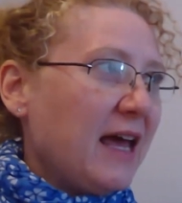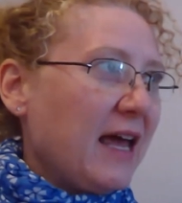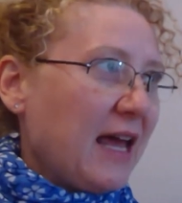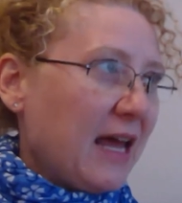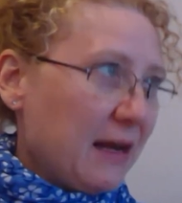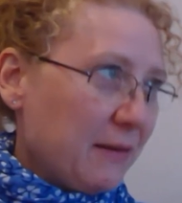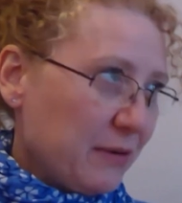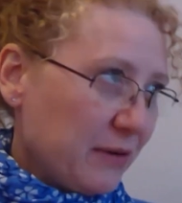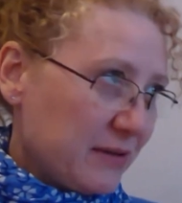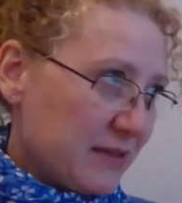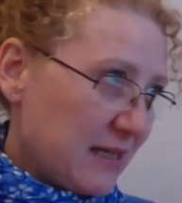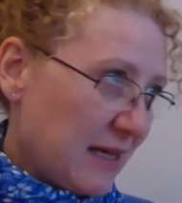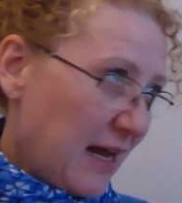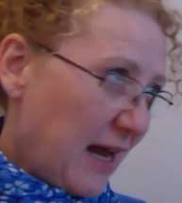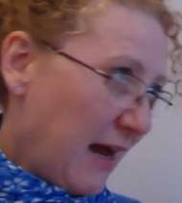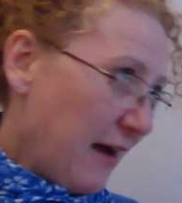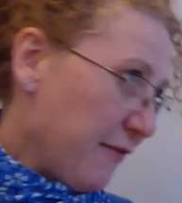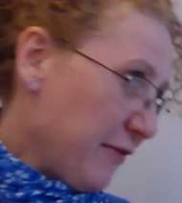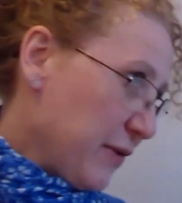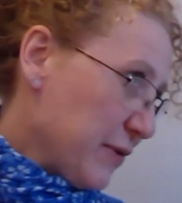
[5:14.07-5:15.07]
able to
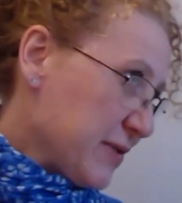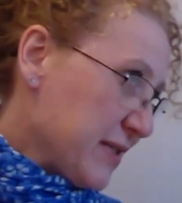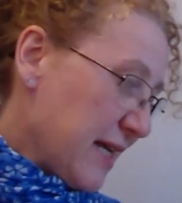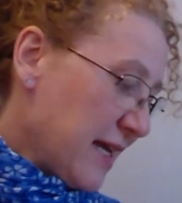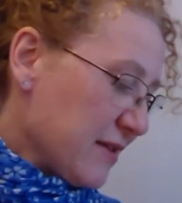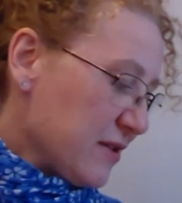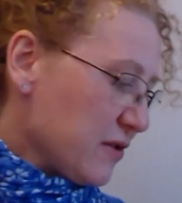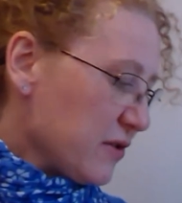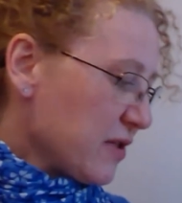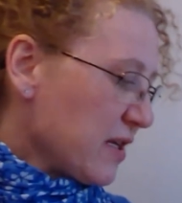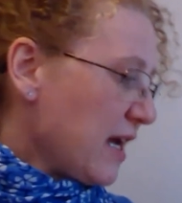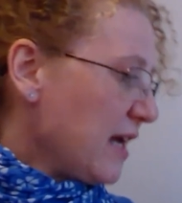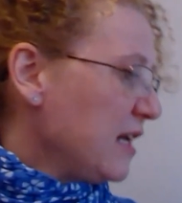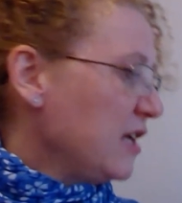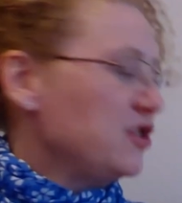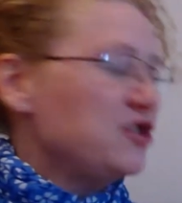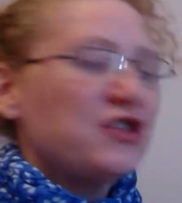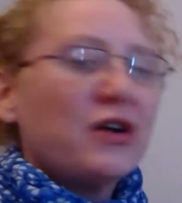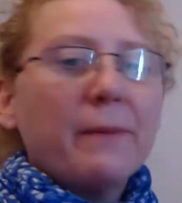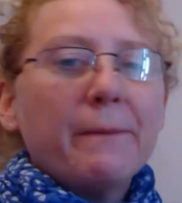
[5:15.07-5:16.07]
have those answers kind
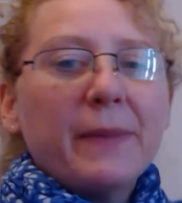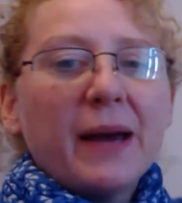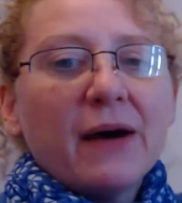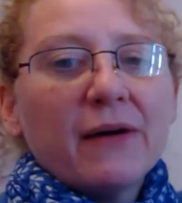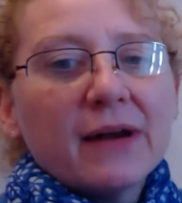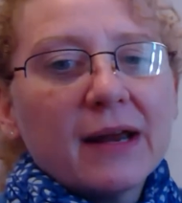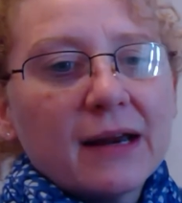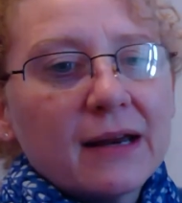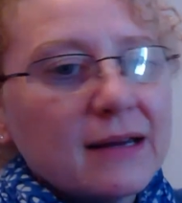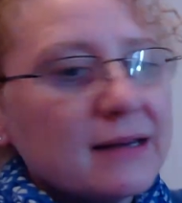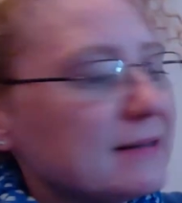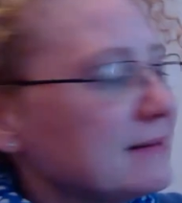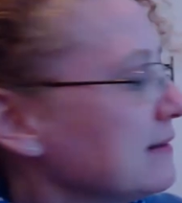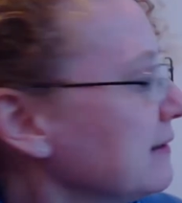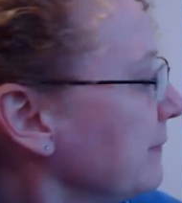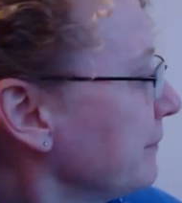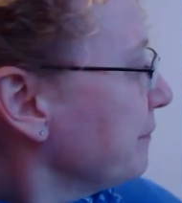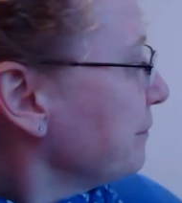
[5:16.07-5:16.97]
of jump out at us.